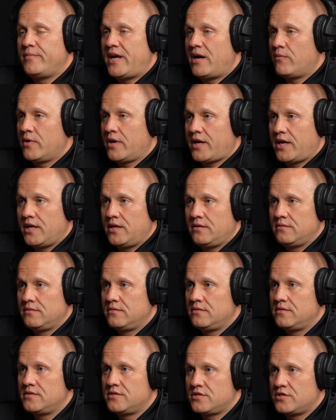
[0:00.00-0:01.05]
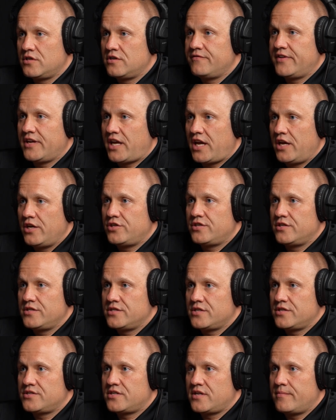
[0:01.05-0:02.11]
networking
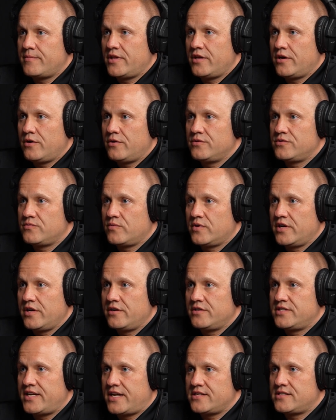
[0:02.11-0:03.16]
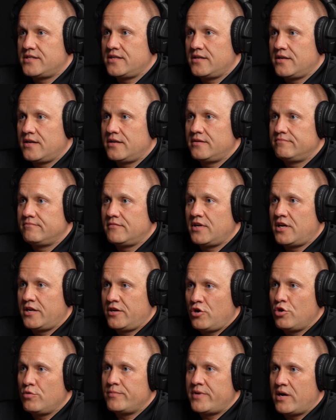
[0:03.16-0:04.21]
certifications are some of those where you're testing on
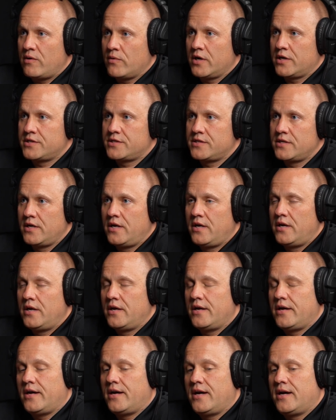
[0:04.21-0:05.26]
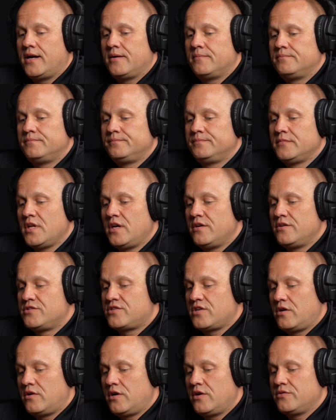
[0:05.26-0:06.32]
home networks.
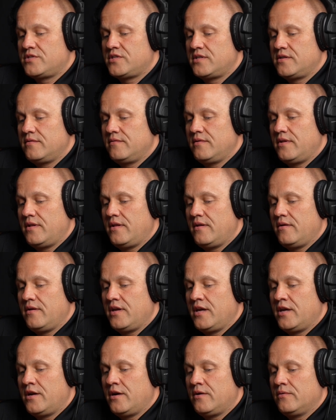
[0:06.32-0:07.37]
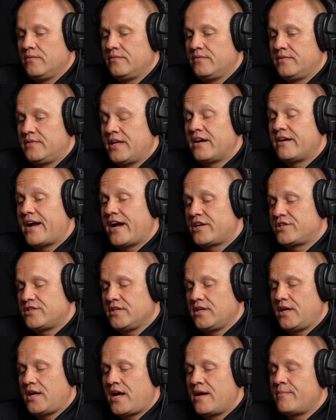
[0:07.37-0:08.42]
Sonos, they're
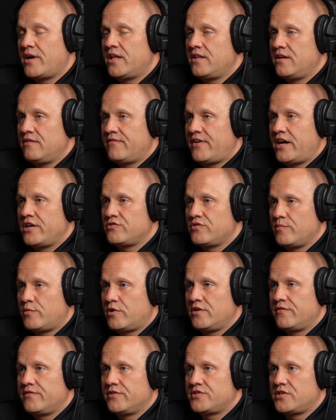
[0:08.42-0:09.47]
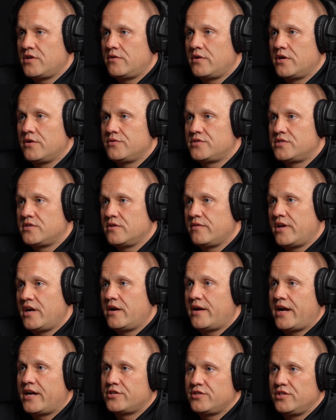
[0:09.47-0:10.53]
actually, I'm on the advisory board for Sonos, so
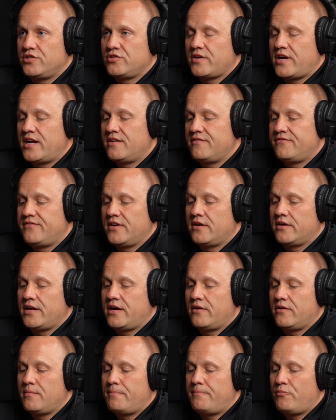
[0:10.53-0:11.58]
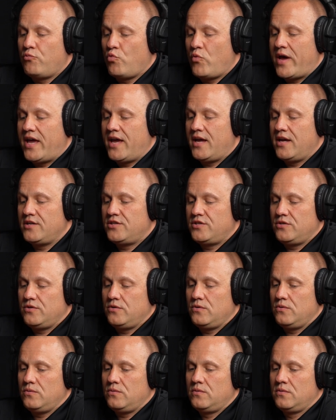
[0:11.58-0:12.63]
they're actually trying to figure out a way
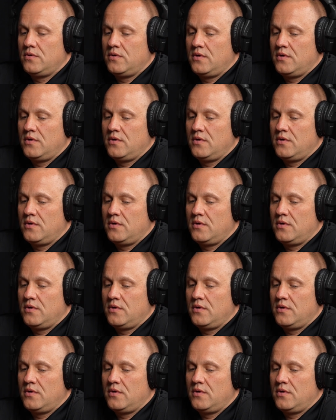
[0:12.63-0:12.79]
to